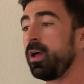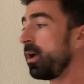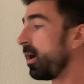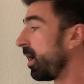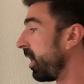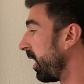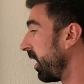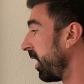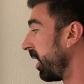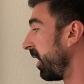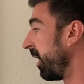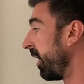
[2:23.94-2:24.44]

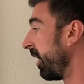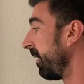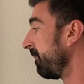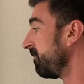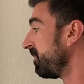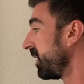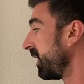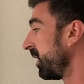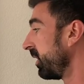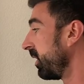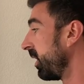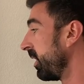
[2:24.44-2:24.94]

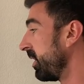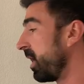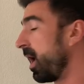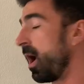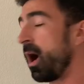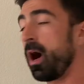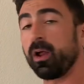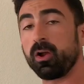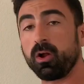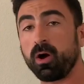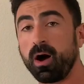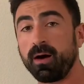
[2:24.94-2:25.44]
an
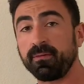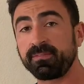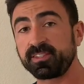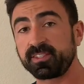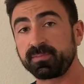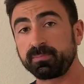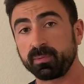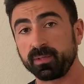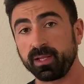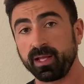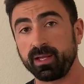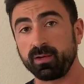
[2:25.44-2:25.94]
on-off
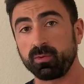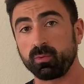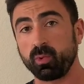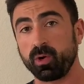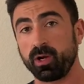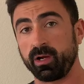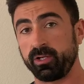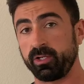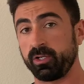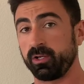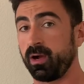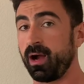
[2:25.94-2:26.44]
split, where
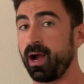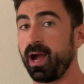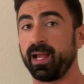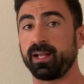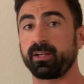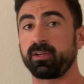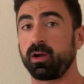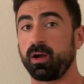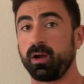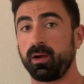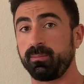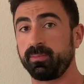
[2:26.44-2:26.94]
your high
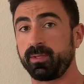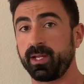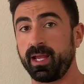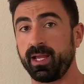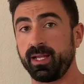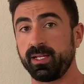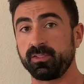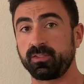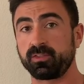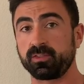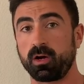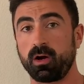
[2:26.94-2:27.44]
carb
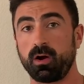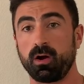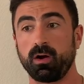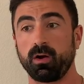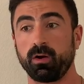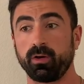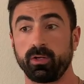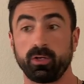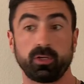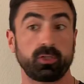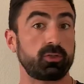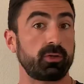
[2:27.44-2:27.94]
days are
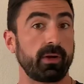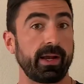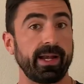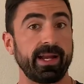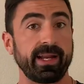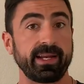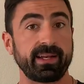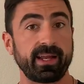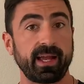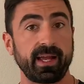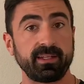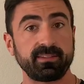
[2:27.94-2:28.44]
your training
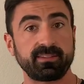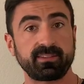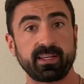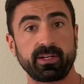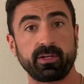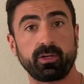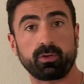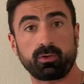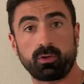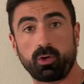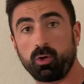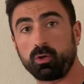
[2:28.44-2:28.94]
days and
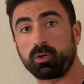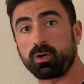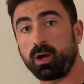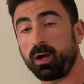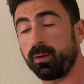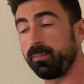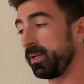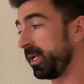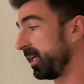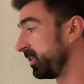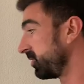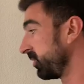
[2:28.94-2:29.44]
your low carb
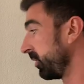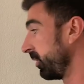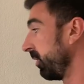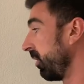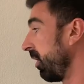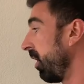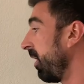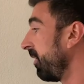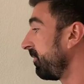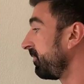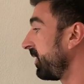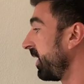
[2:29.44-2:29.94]
days are your
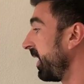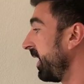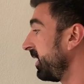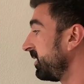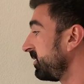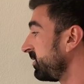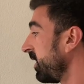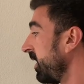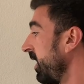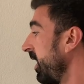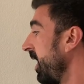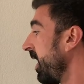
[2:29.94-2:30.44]
off
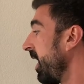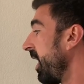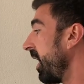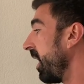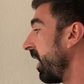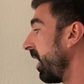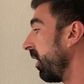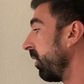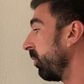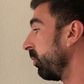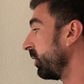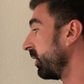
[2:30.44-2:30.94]
days.
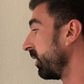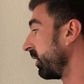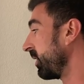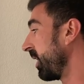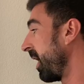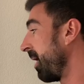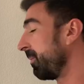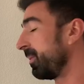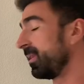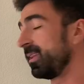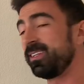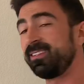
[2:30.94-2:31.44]
We
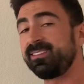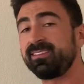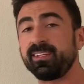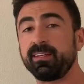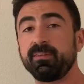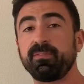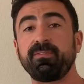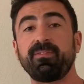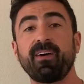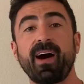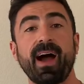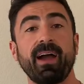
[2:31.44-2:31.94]
commonly see
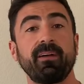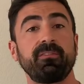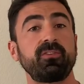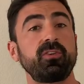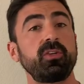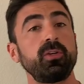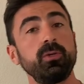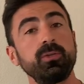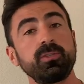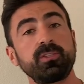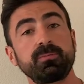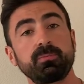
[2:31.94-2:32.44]

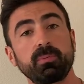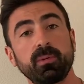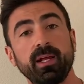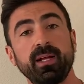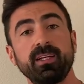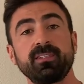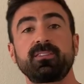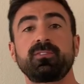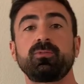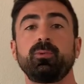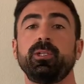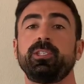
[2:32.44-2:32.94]
5-2
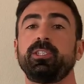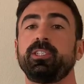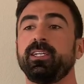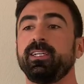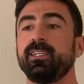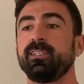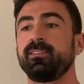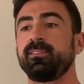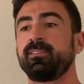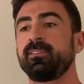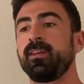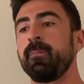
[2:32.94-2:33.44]
splits, which
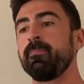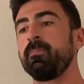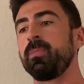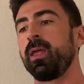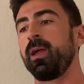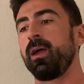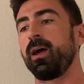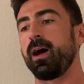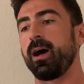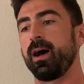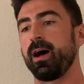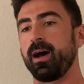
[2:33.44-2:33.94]
is
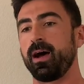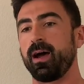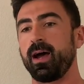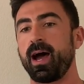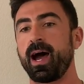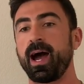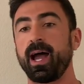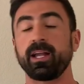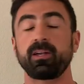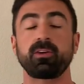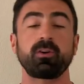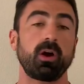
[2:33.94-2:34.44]

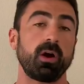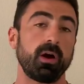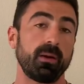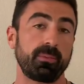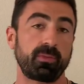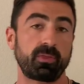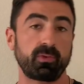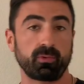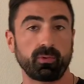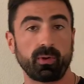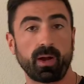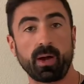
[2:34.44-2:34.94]
high carb
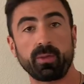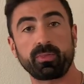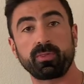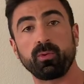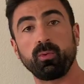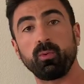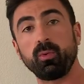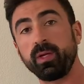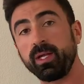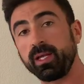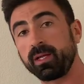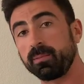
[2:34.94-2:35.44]
throughout the
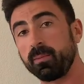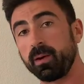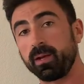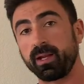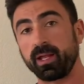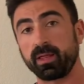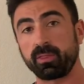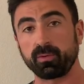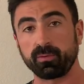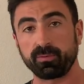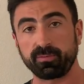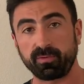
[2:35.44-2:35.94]
week,
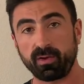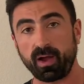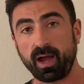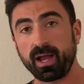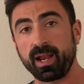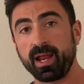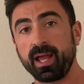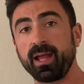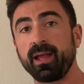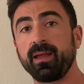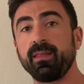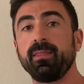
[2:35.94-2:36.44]
Monday through
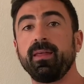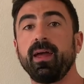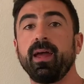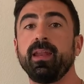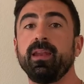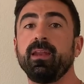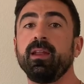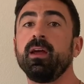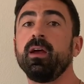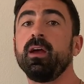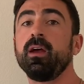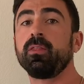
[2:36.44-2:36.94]
Friday, and
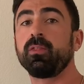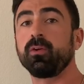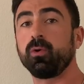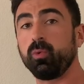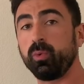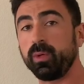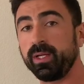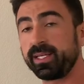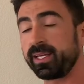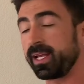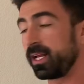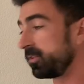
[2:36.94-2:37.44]
then the
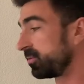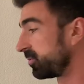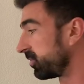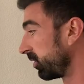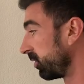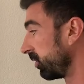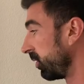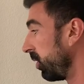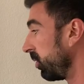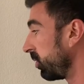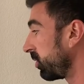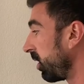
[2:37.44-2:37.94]
weekends are
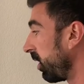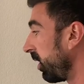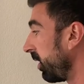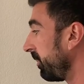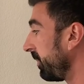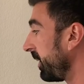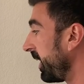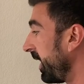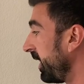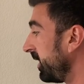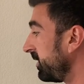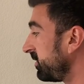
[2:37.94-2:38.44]
low carb
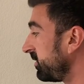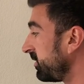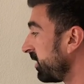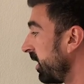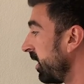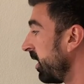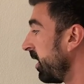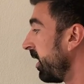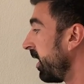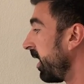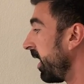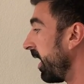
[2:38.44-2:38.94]
days.
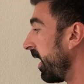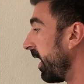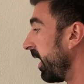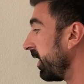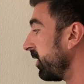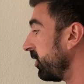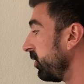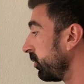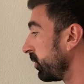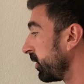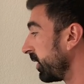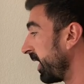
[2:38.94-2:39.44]

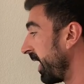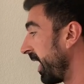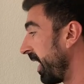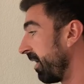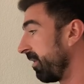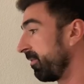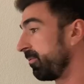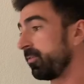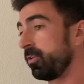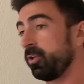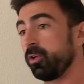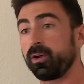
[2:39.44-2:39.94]
You could
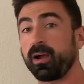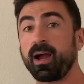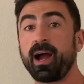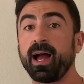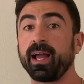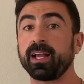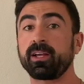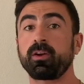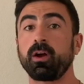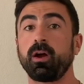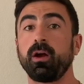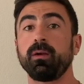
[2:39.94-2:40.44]
have your
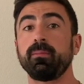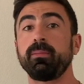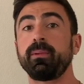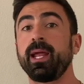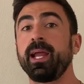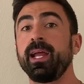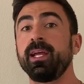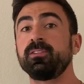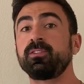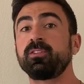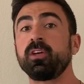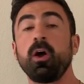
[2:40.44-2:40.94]
high carb
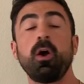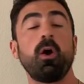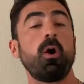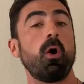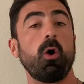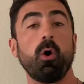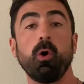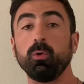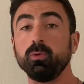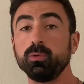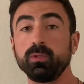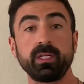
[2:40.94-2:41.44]
days
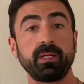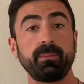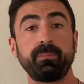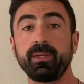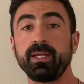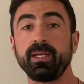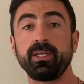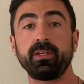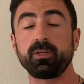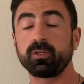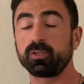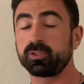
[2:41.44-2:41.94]
only be
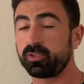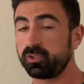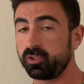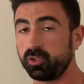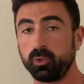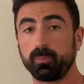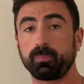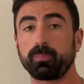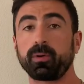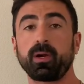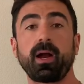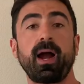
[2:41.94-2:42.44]
your
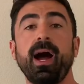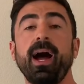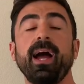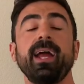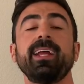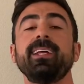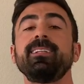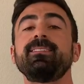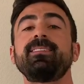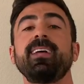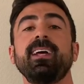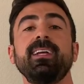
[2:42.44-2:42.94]
super high
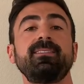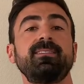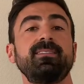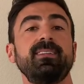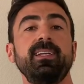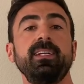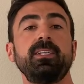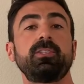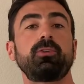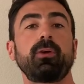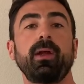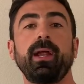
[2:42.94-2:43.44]

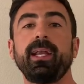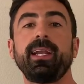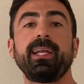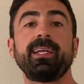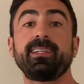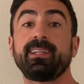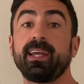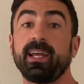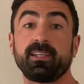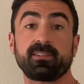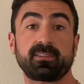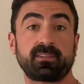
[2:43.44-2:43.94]
intensity training
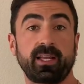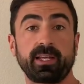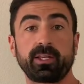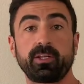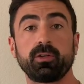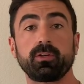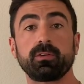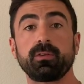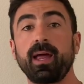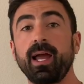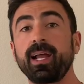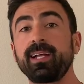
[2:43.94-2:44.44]
days, like
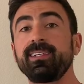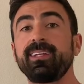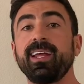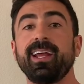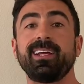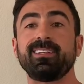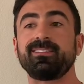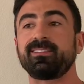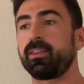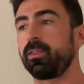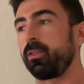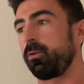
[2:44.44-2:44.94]
your leg
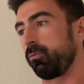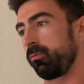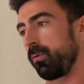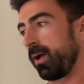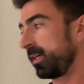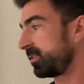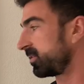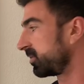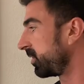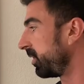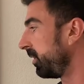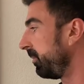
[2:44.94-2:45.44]
days, and the
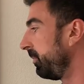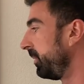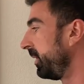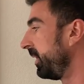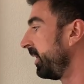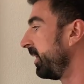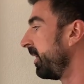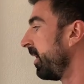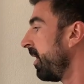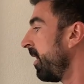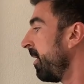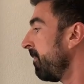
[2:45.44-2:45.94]
rest could
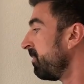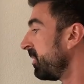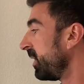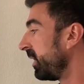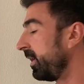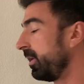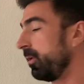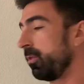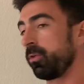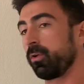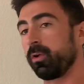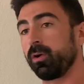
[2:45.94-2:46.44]
be
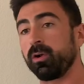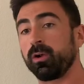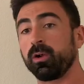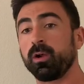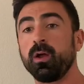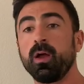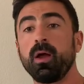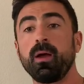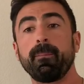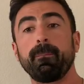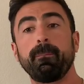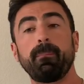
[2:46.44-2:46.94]
either
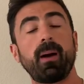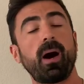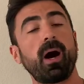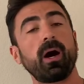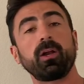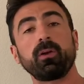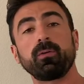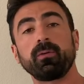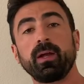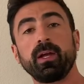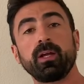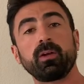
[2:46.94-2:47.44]

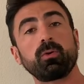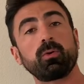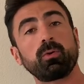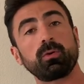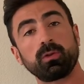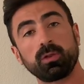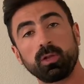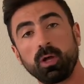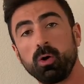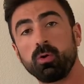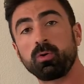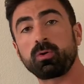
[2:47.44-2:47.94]
moderate or
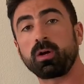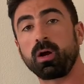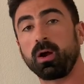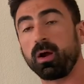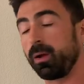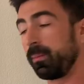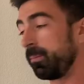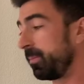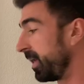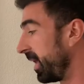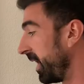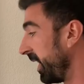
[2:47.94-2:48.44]
low
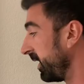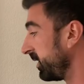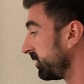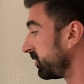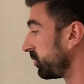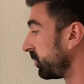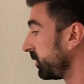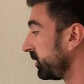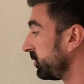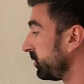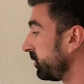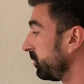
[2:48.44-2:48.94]
carb days,
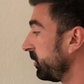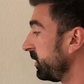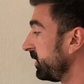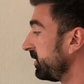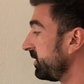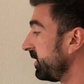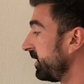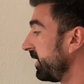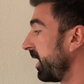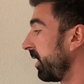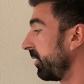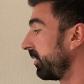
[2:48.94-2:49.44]
which we
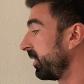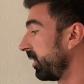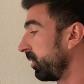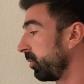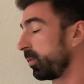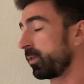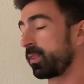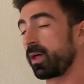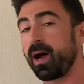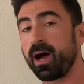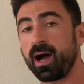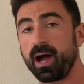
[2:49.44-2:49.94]
see down here
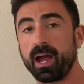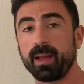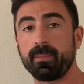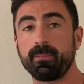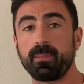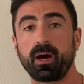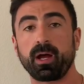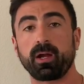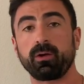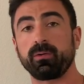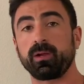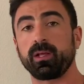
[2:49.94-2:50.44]
with a high,
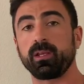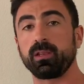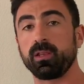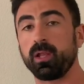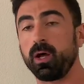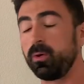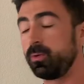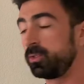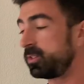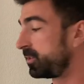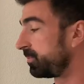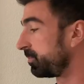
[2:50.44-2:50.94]
moderate,
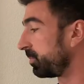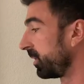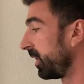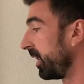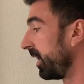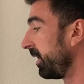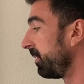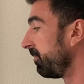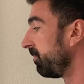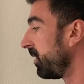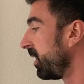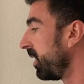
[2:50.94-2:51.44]
low
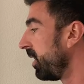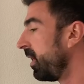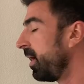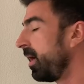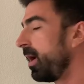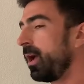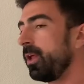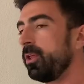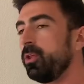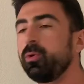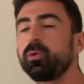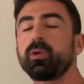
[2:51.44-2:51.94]
split.
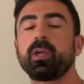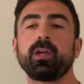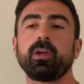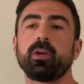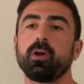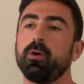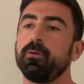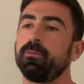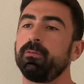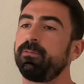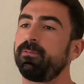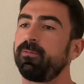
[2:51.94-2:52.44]
You can
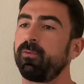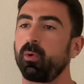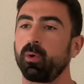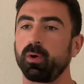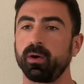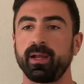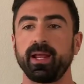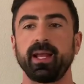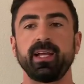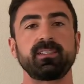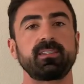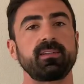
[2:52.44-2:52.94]
go 4
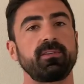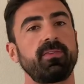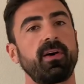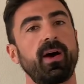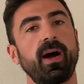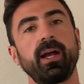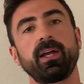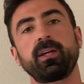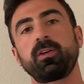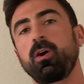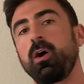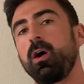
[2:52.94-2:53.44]
days of
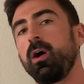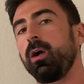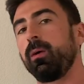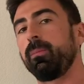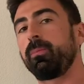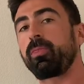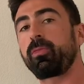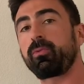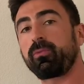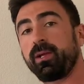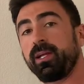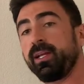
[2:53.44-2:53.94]
high carb,
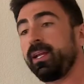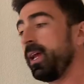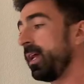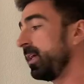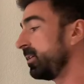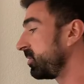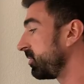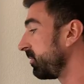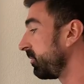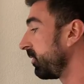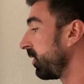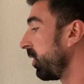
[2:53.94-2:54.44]
3 days
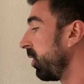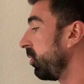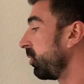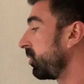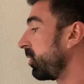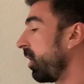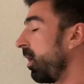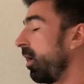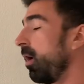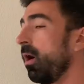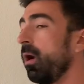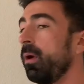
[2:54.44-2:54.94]
of low
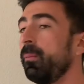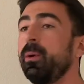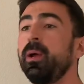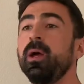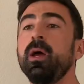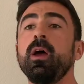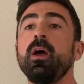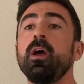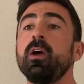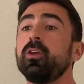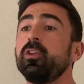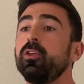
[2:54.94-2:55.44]
carb.
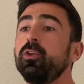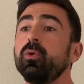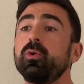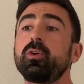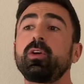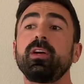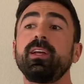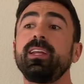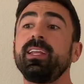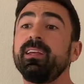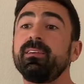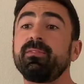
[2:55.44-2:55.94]
You
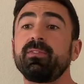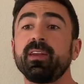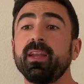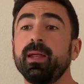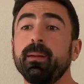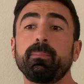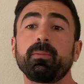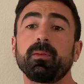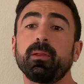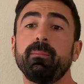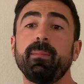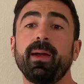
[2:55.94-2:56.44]
could even
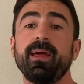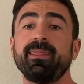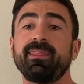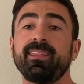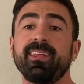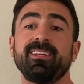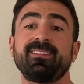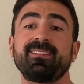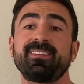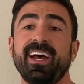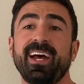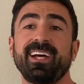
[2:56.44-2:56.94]
implement
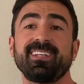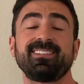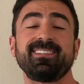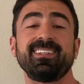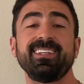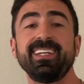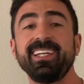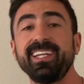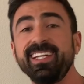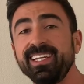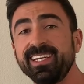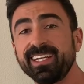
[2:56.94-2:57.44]
this as
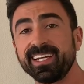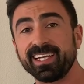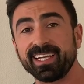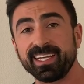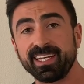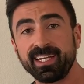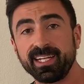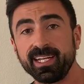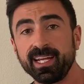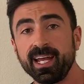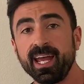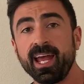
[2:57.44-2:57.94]

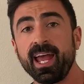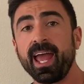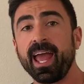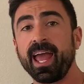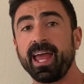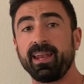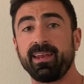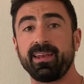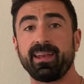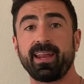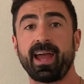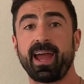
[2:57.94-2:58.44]
needed
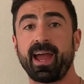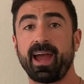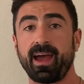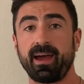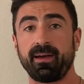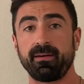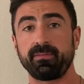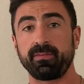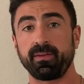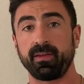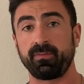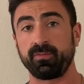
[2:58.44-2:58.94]
and
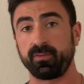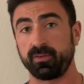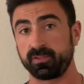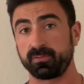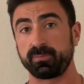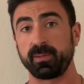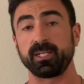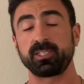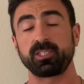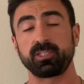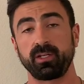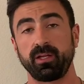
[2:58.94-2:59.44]
have,
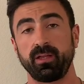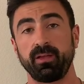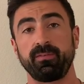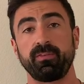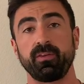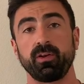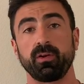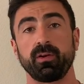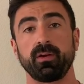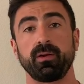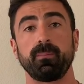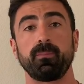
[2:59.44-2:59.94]
especially if
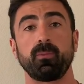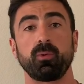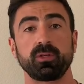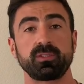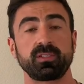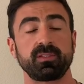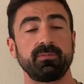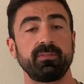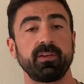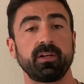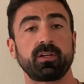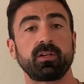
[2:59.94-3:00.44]
you're in a more
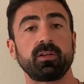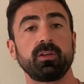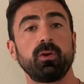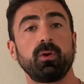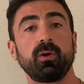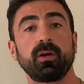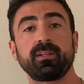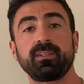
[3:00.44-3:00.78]
severe caloric